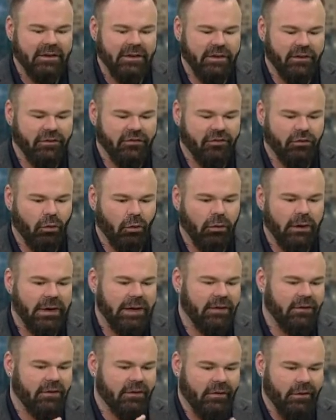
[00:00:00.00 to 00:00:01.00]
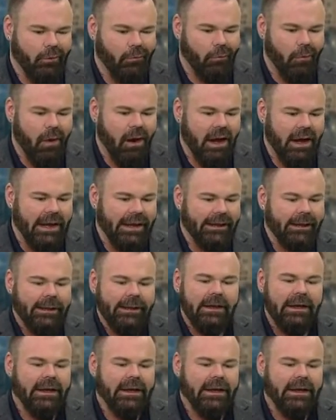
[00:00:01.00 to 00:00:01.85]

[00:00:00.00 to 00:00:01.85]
to your story and to your why,